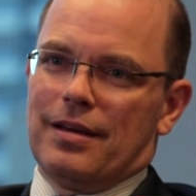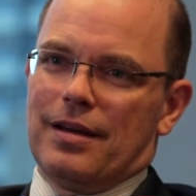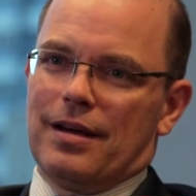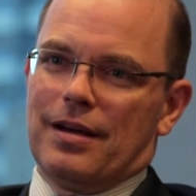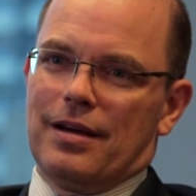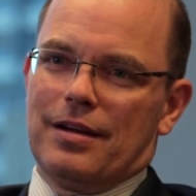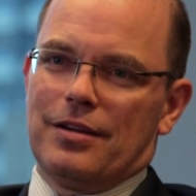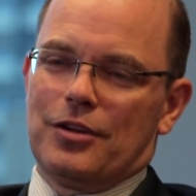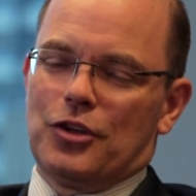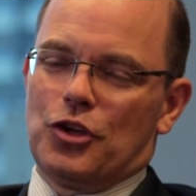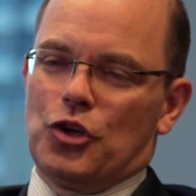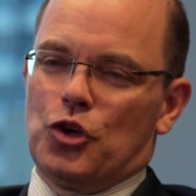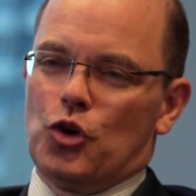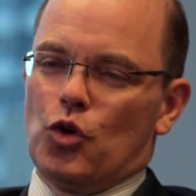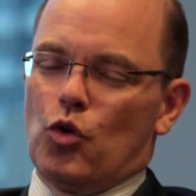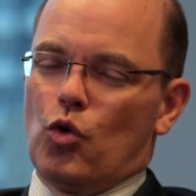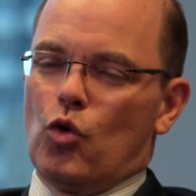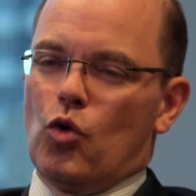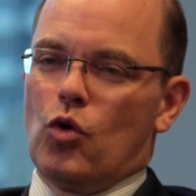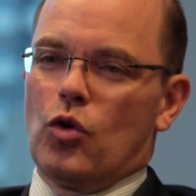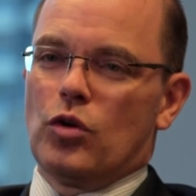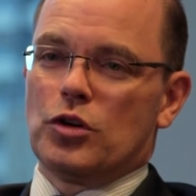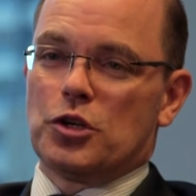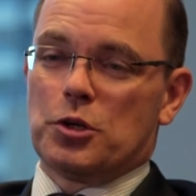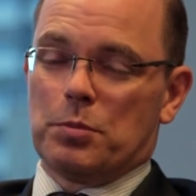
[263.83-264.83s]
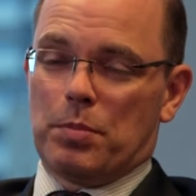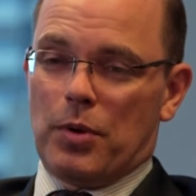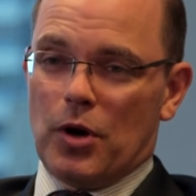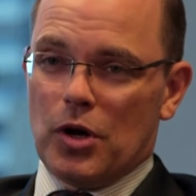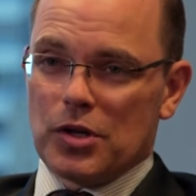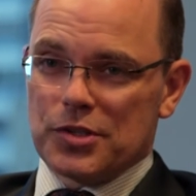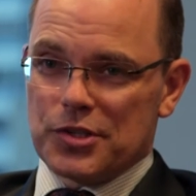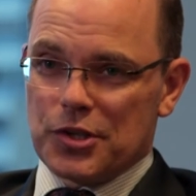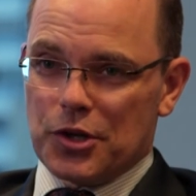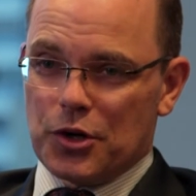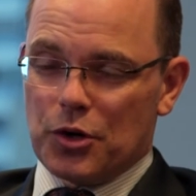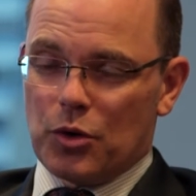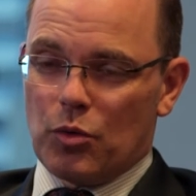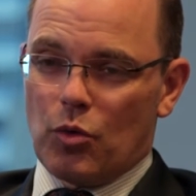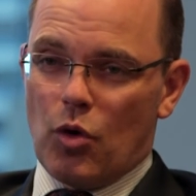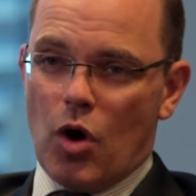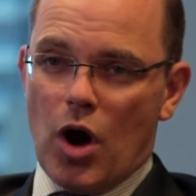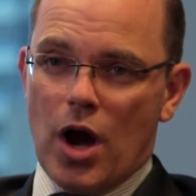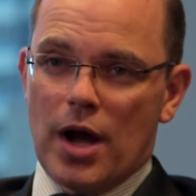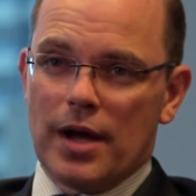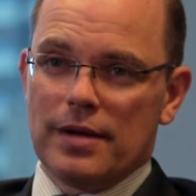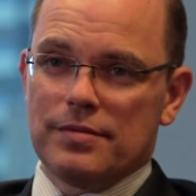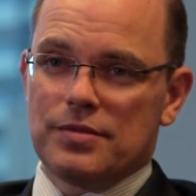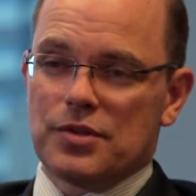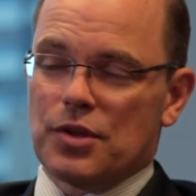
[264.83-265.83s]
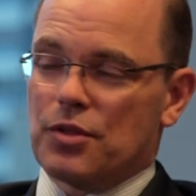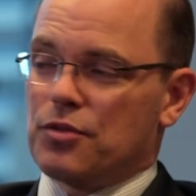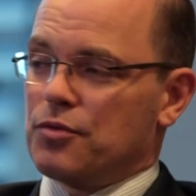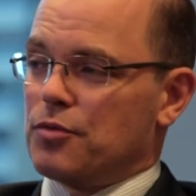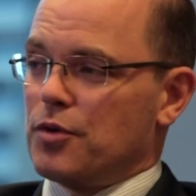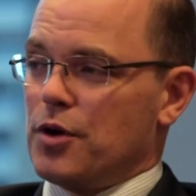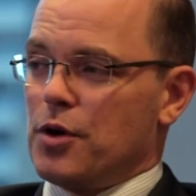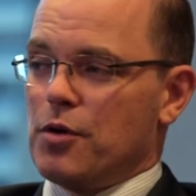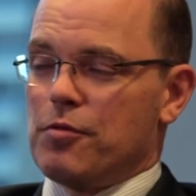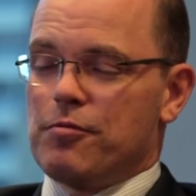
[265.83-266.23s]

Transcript: uh, your deposit arrives at three